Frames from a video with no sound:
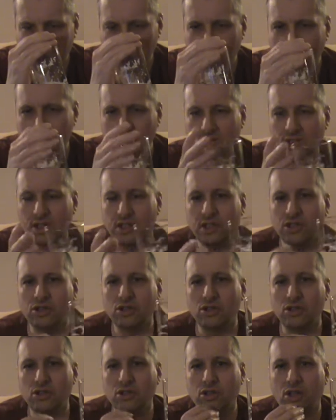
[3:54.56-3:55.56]
But it's got this
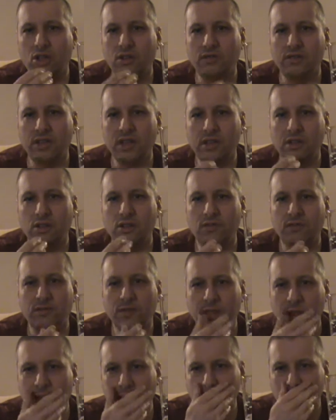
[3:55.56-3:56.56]
lovely,
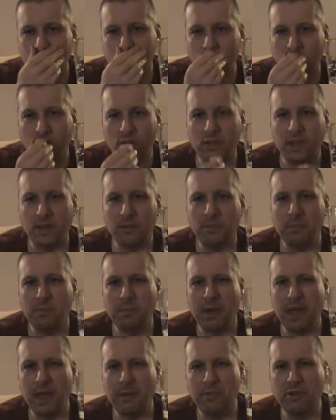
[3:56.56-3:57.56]
lovely sort of like
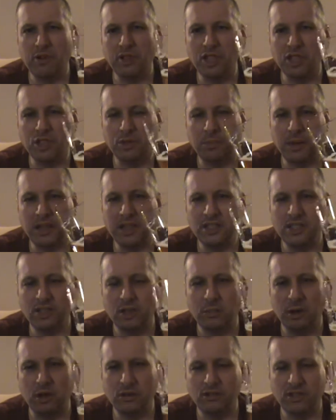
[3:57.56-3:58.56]
peppery spice
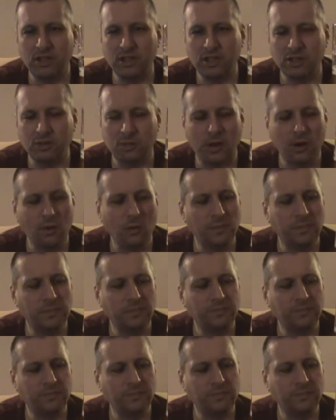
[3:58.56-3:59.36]
about it as well.